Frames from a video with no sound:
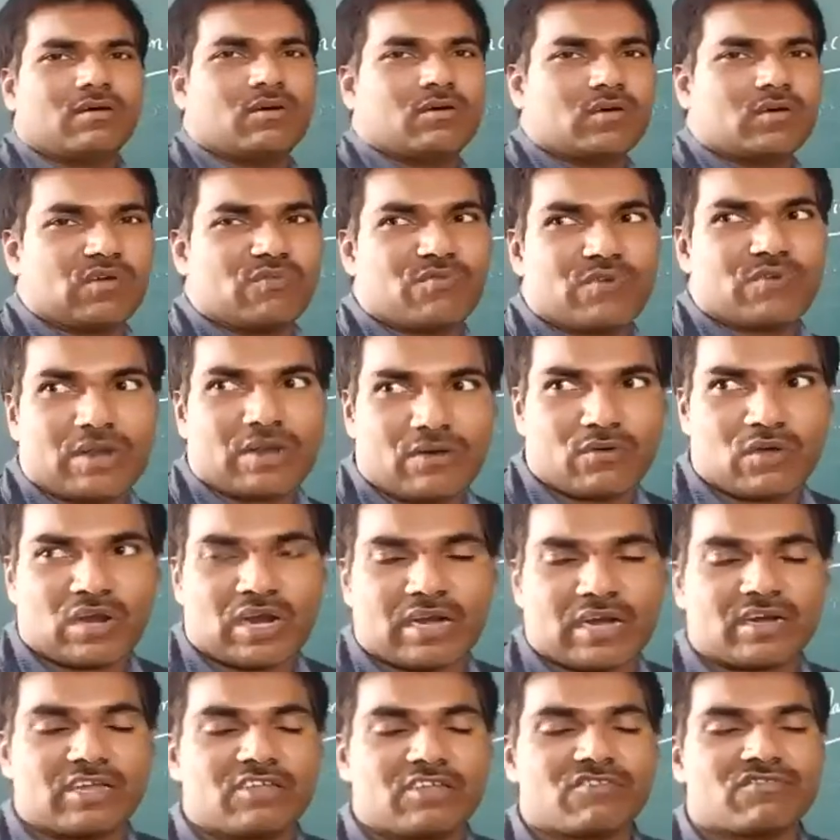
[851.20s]
Okay, for
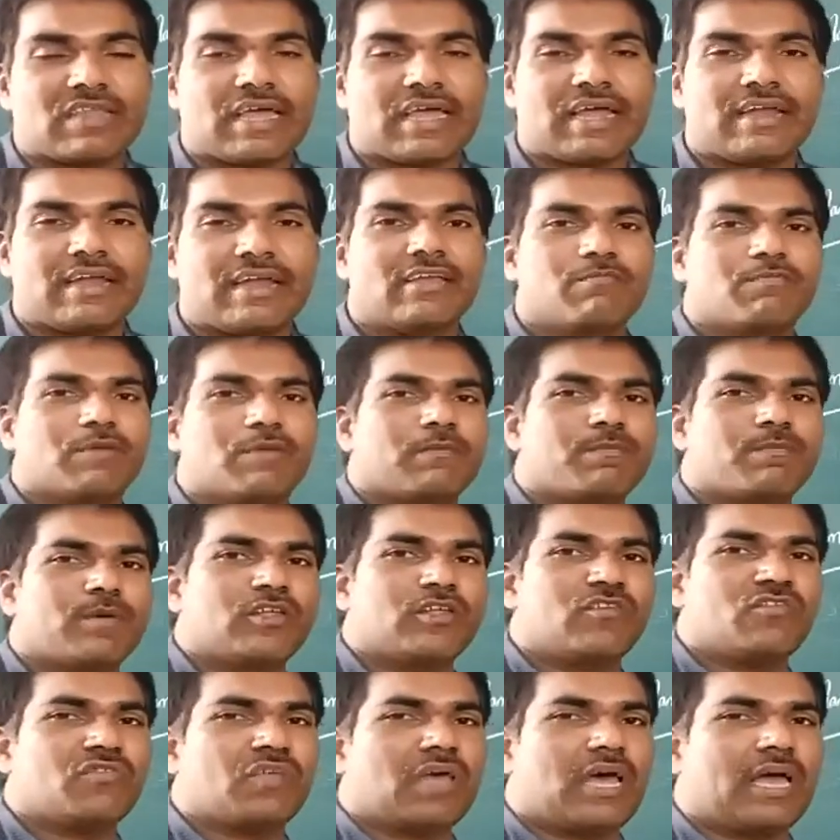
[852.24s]
our understanding
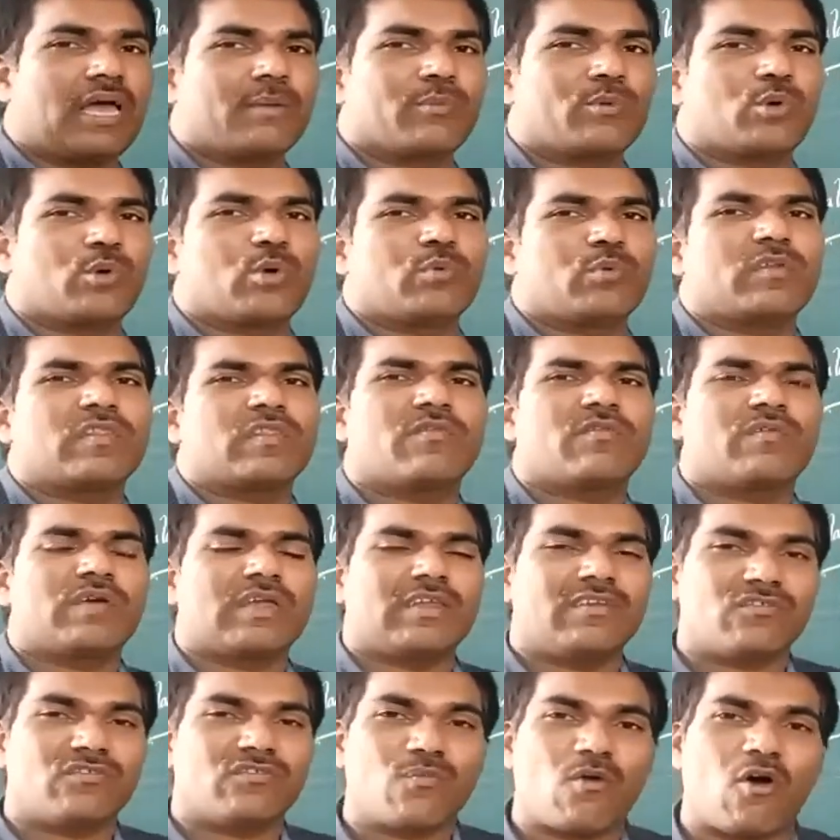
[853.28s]
purpose, I am going with a
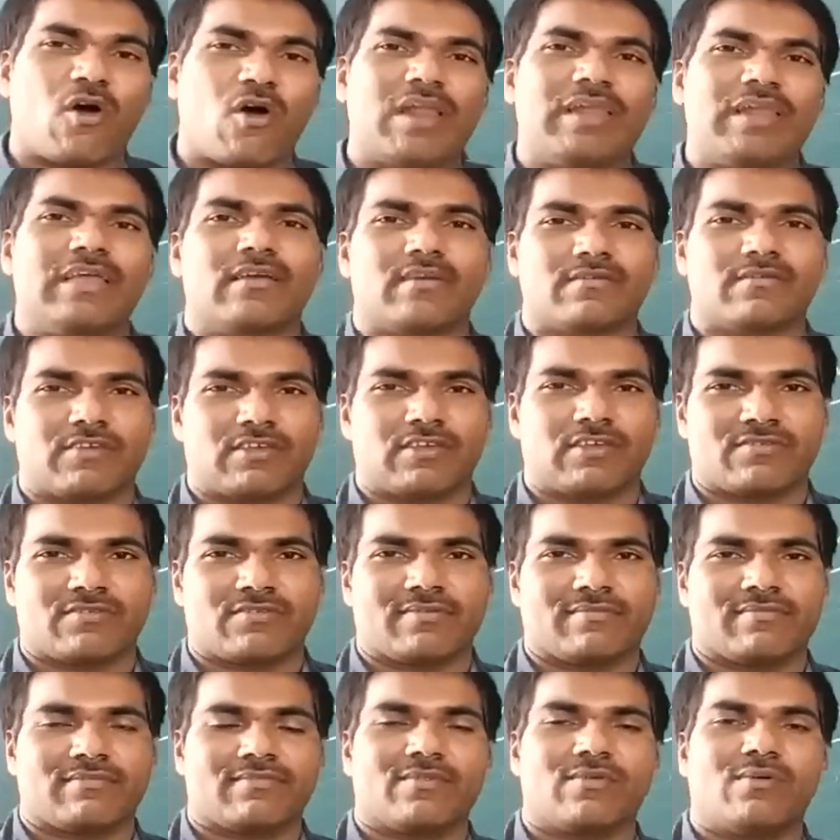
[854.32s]
very small equation.
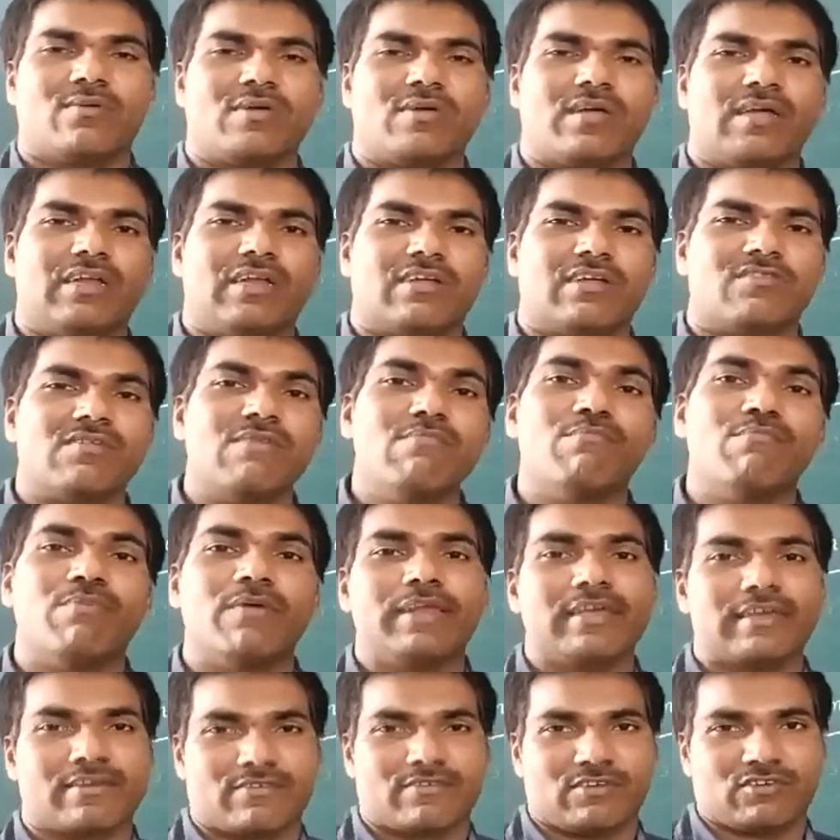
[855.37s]
Okay, a
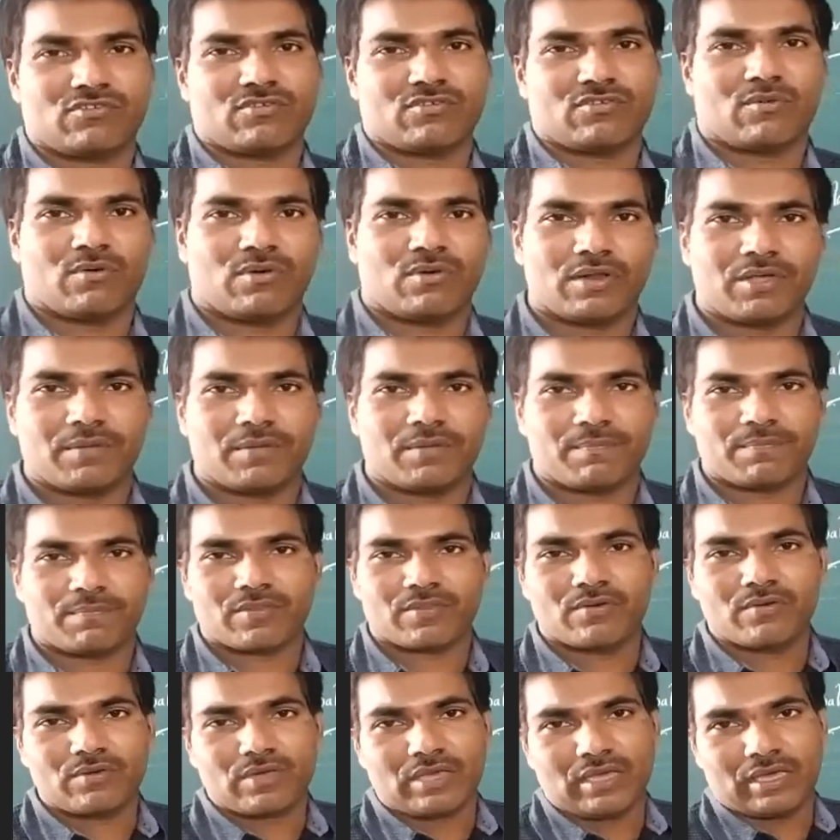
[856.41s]
simple equation only.
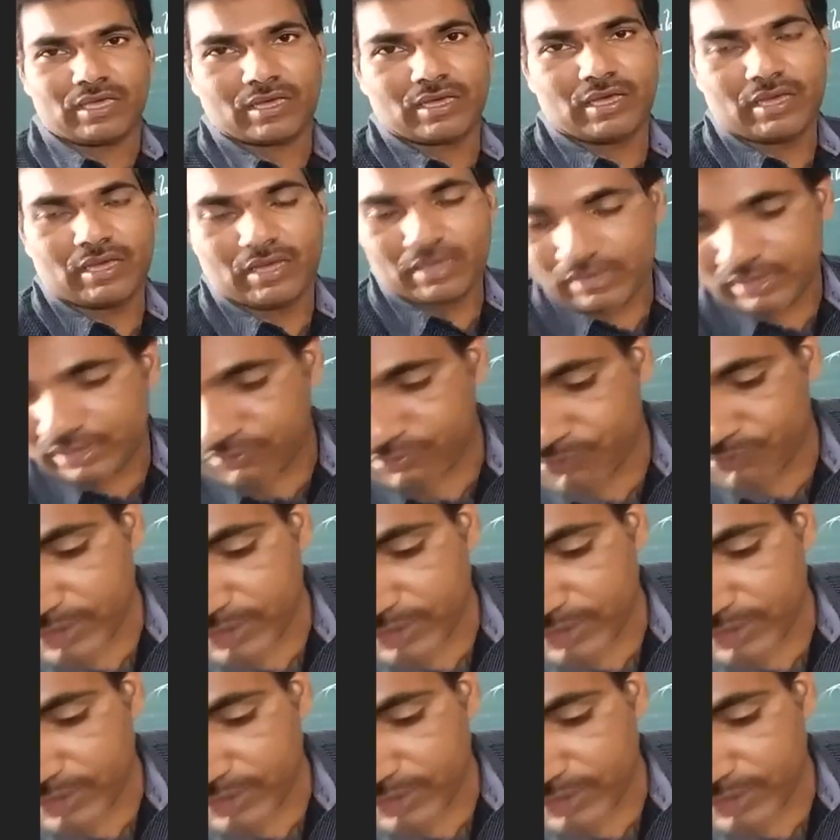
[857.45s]
Okay, and